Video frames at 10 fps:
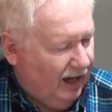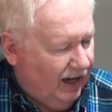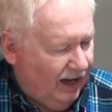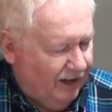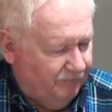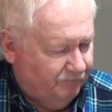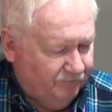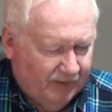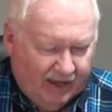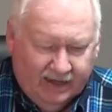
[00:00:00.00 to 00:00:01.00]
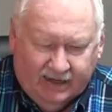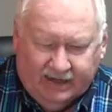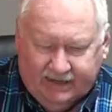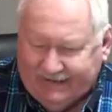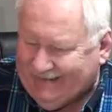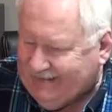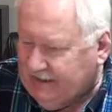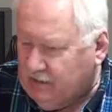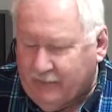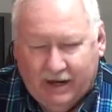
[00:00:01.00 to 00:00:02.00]
Um, a
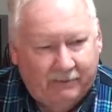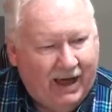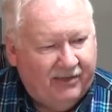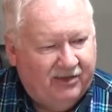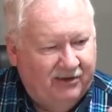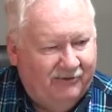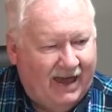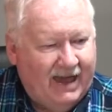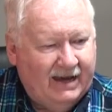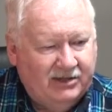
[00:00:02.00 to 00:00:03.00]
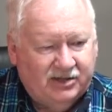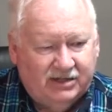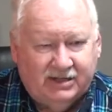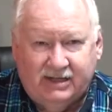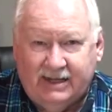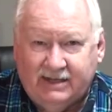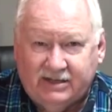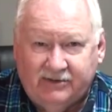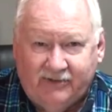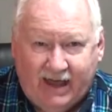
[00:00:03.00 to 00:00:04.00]
little bit about the advantages and
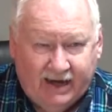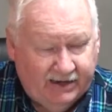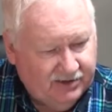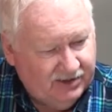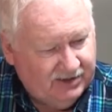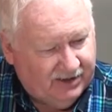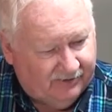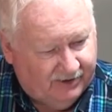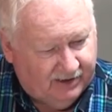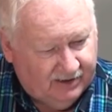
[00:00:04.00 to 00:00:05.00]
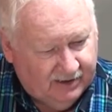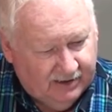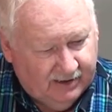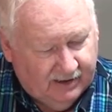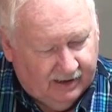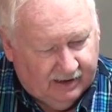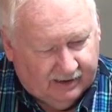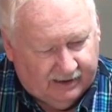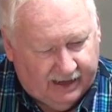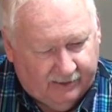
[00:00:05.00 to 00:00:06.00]
disadvantages of the
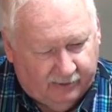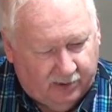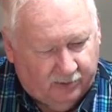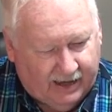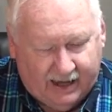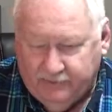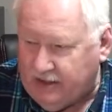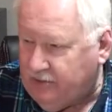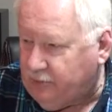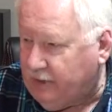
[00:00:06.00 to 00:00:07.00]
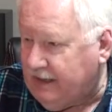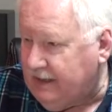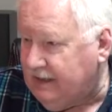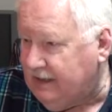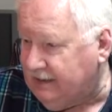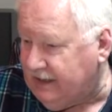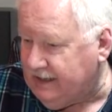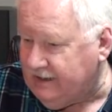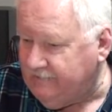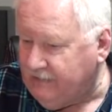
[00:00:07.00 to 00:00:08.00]
Kingroon KP3 and
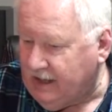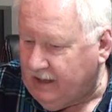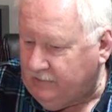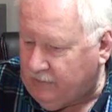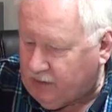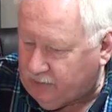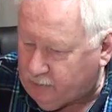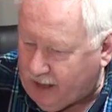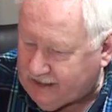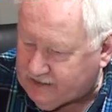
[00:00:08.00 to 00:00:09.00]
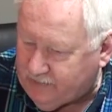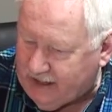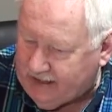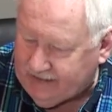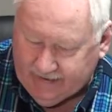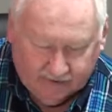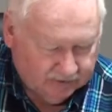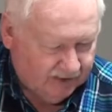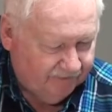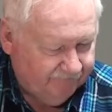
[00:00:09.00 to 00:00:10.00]
the Monoprice Mini
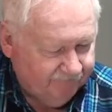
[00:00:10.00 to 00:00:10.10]
Delta.